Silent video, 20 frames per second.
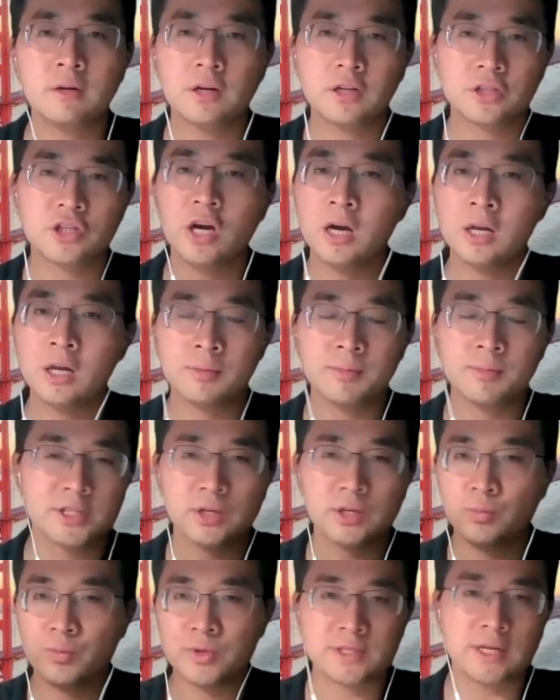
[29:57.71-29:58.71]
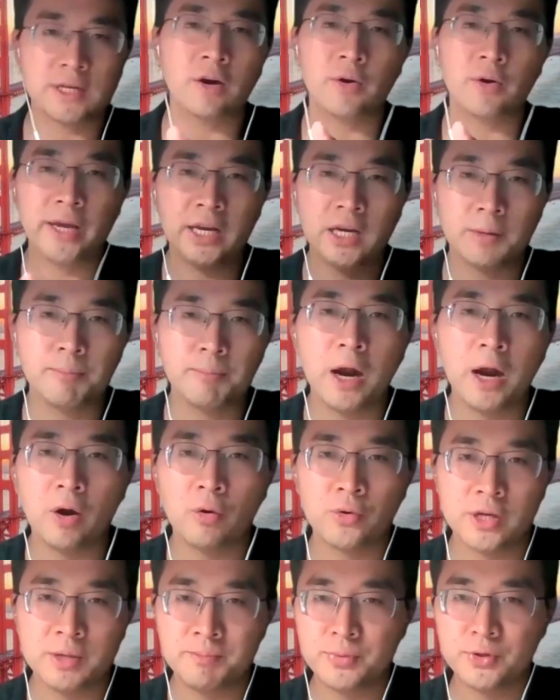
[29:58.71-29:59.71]
autonomously without any
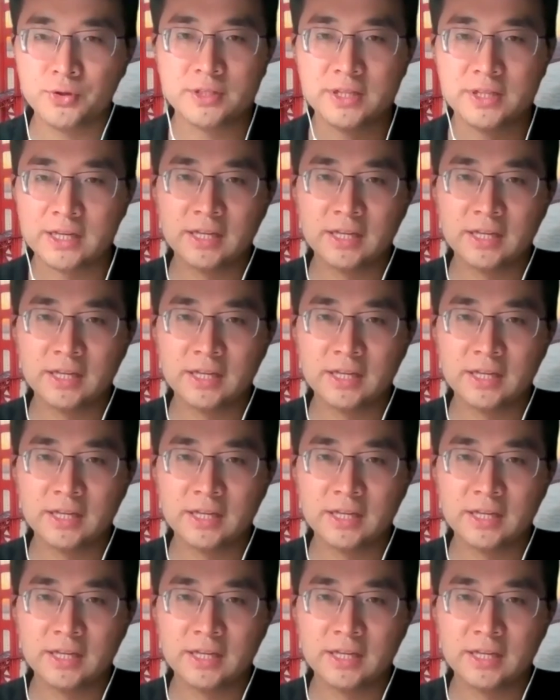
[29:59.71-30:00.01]
power input.